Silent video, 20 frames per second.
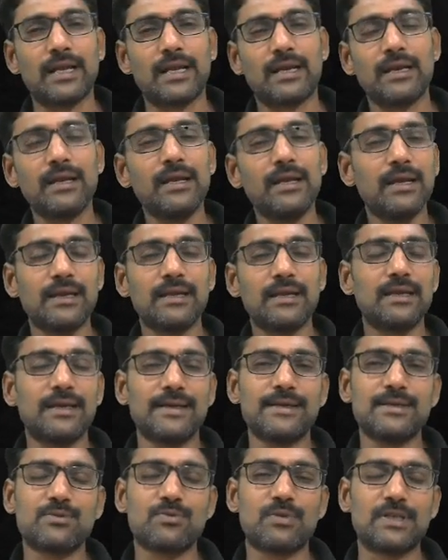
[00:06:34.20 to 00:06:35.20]

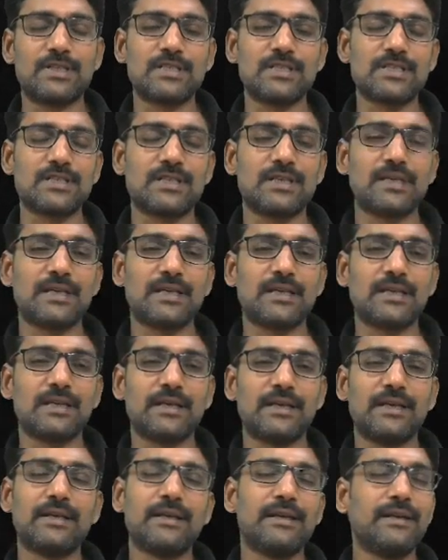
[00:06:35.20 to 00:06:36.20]
reanalyze once
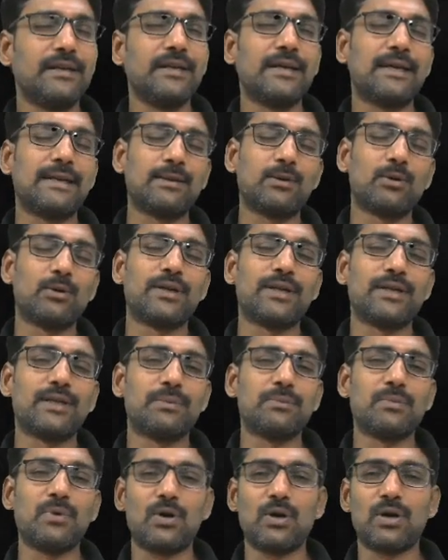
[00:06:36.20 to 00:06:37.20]
in any
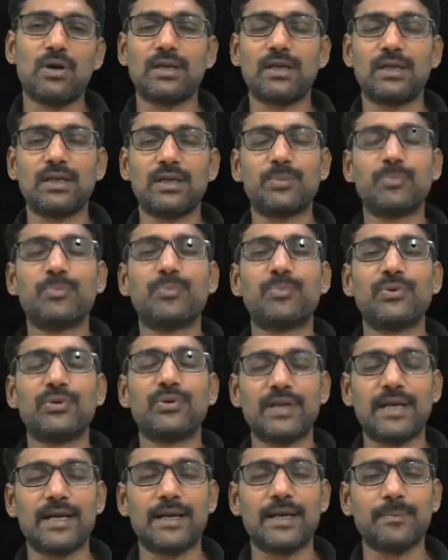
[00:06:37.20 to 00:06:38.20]
algorithm or
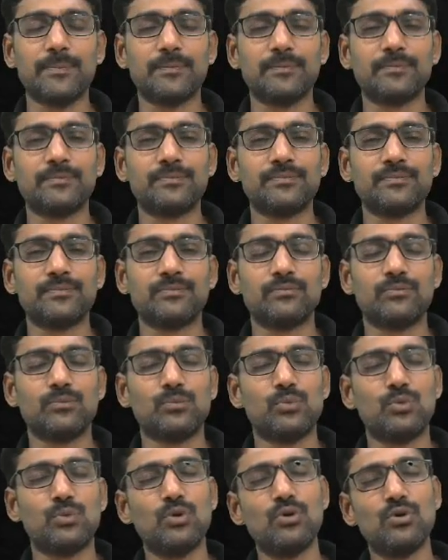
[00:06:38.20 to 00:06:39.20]
program
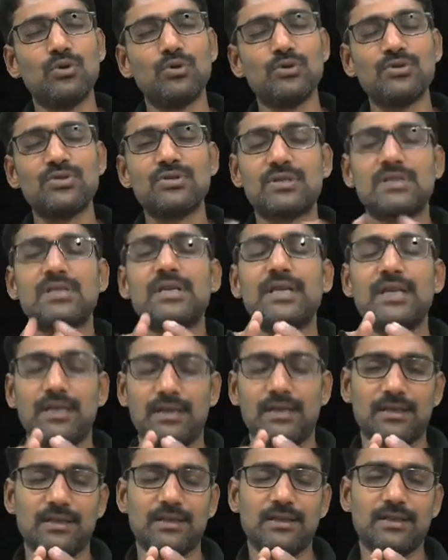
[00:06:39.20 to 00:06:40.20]
mostly
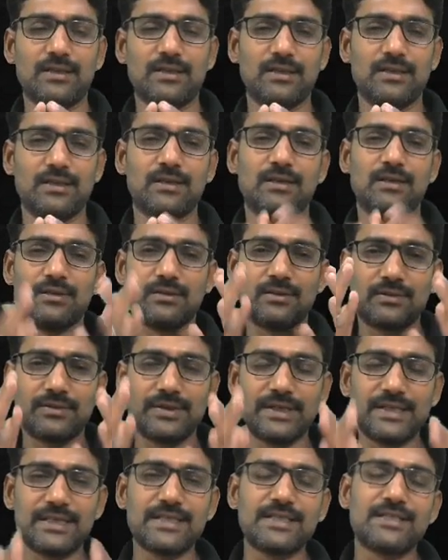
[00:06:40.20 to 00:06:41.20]

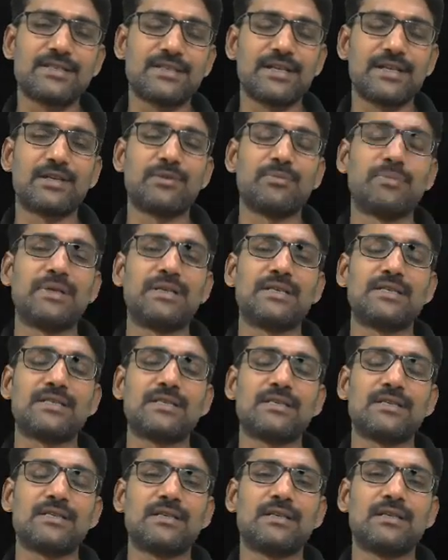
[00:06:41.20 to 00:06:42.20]
written
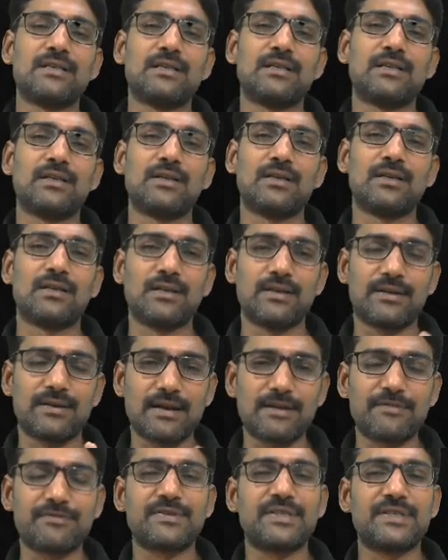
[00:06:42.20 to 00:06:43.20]
statements
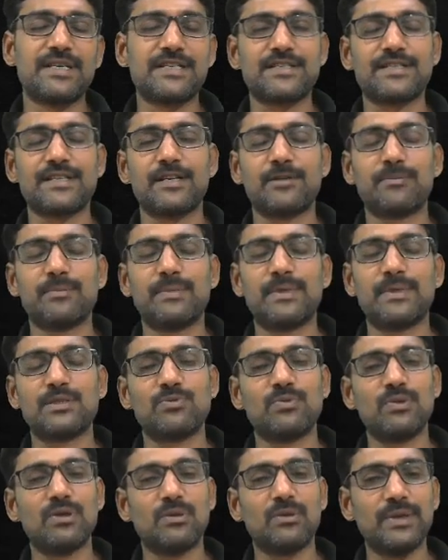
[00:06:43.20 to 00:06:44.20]
drafted statements
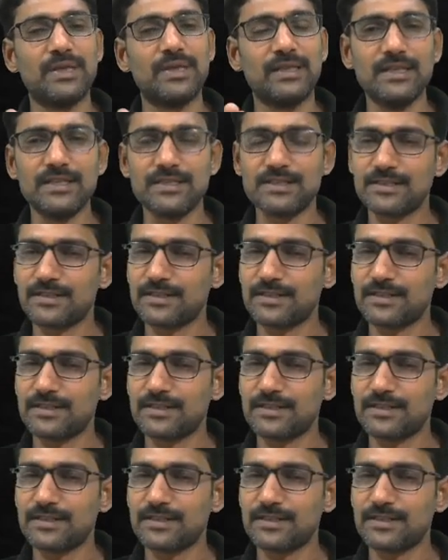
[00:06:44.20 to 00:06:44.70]
will be these